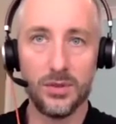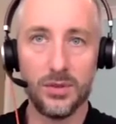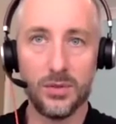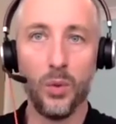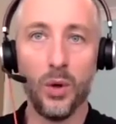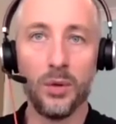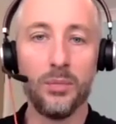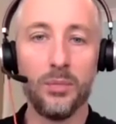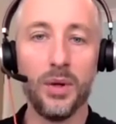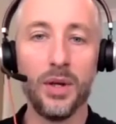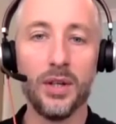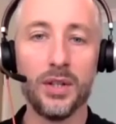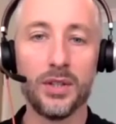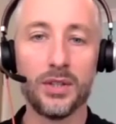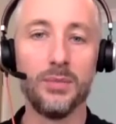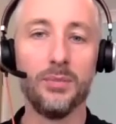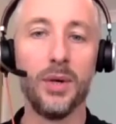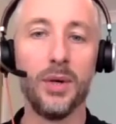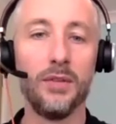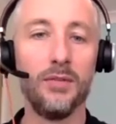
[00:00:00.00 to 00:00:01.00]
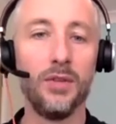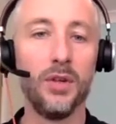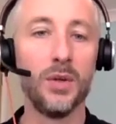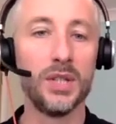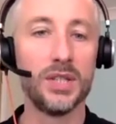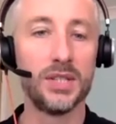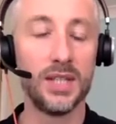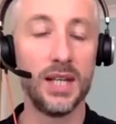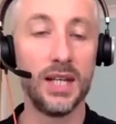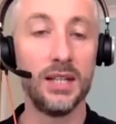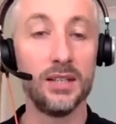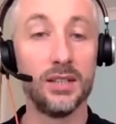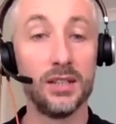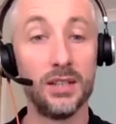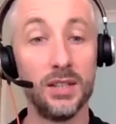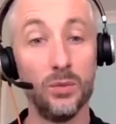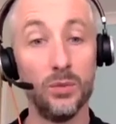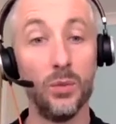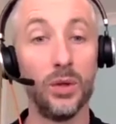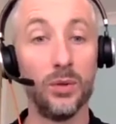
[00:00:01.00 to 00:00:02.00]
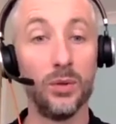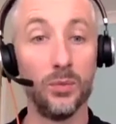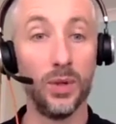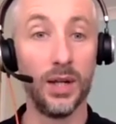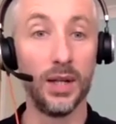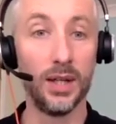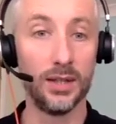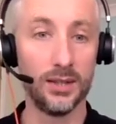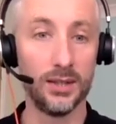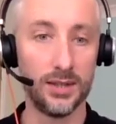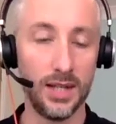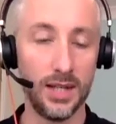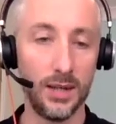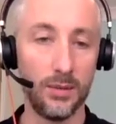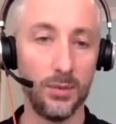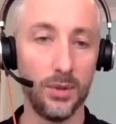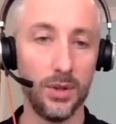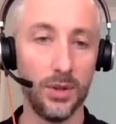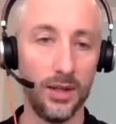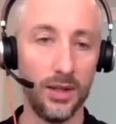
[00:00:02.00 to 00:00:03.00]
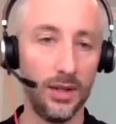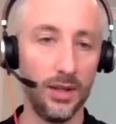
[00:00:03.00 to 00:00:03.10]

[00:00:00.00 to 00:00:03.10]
one person might view a status in one way and say, well,